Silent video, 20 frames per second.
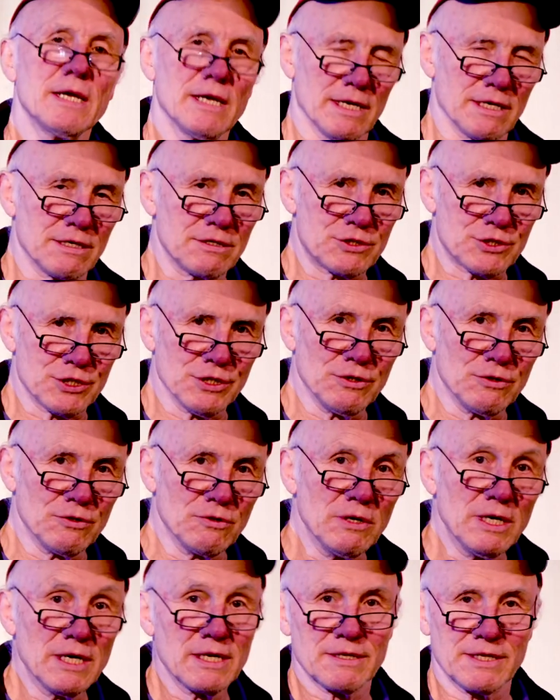And
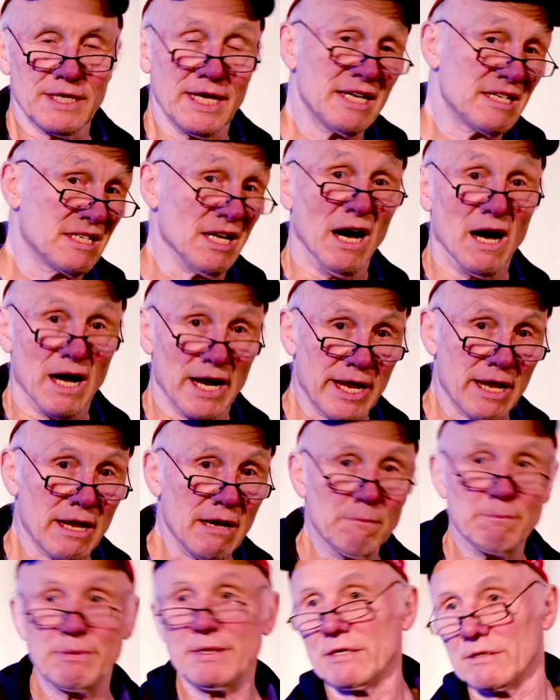two, they're
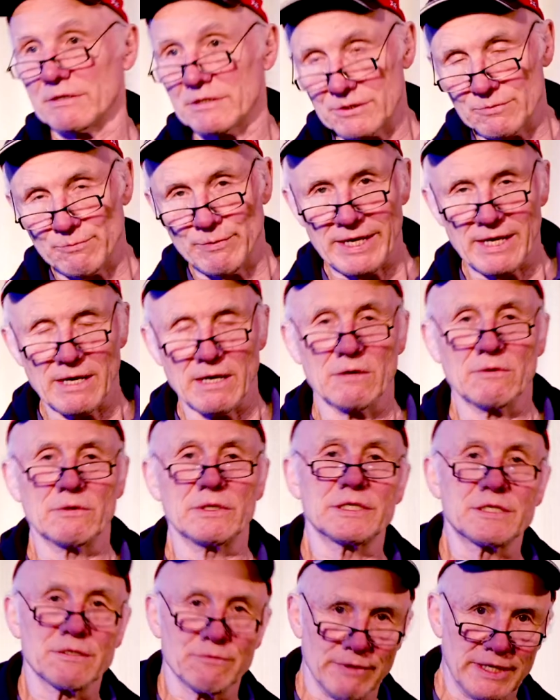dying because we're
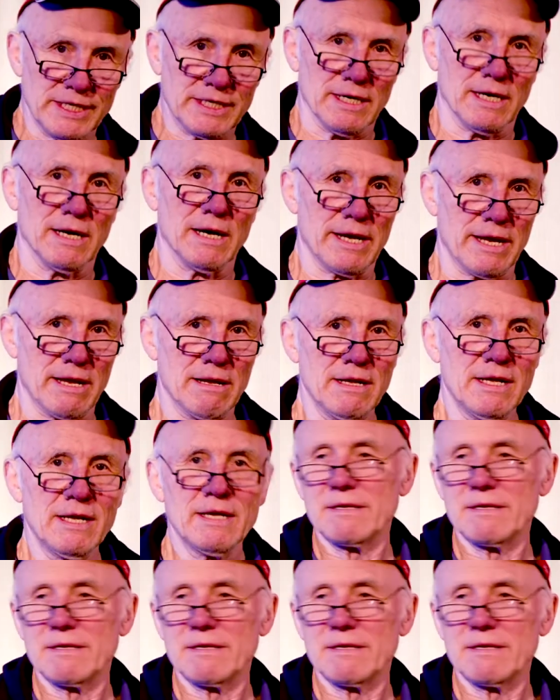old, we die.